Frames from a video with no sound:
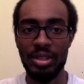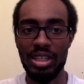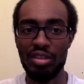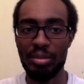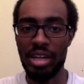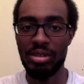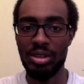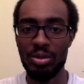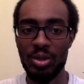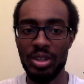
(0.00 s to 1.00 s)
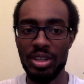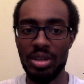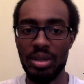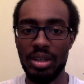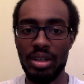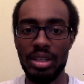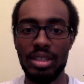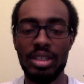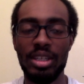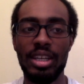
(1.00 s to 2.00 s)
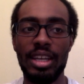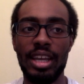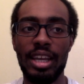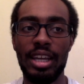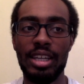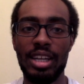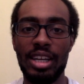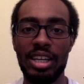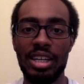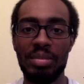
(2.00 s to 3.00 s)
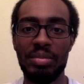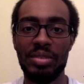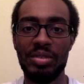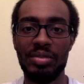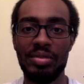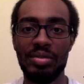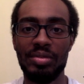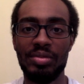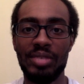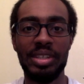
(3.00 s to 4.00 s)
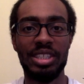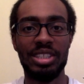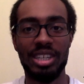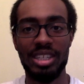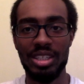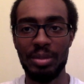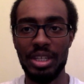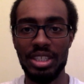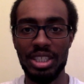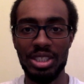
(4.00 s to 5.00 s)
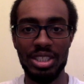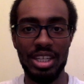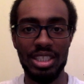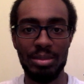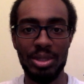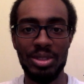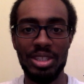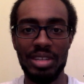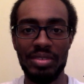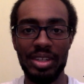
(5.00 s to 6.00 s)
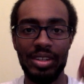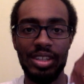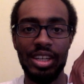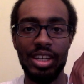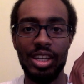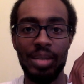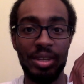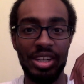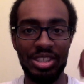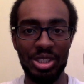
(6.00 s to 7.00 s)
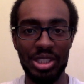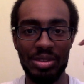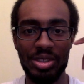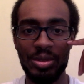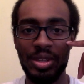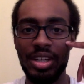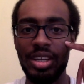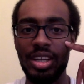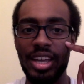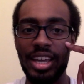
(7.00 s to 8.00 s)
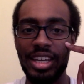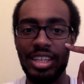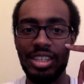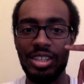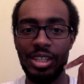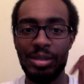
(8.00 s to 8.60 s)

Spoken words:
lot of background work going on, and I am very excited because I just got some news that I figured it'd be nice to share with you, and